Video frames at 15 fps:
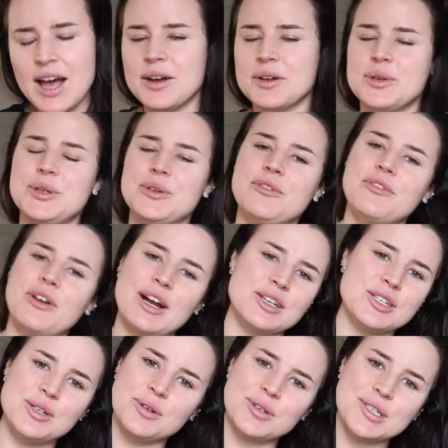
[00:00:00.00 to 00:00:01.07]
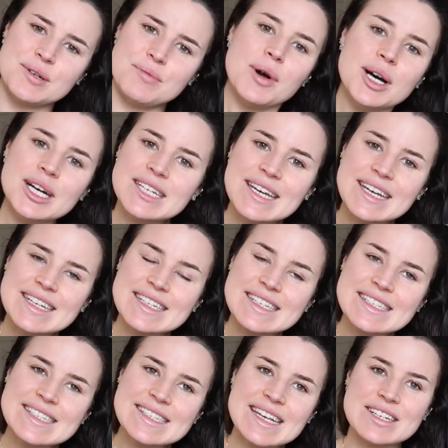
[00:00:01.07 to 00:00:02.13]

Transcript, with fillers: I'm going to do fresh Yorkshire puddings.